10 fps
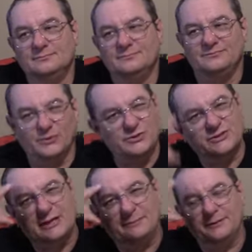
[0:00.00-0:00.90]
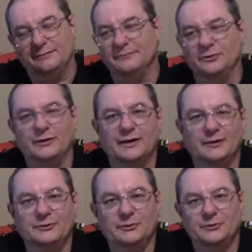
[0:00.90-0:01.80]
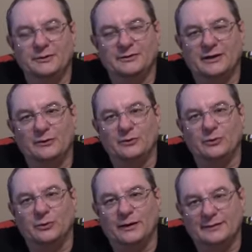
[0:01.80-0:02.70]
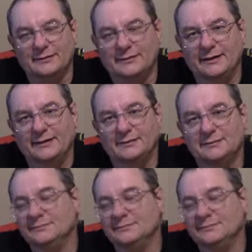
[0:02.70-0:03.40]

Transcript: First step in learning how to do a tower correctly, okay?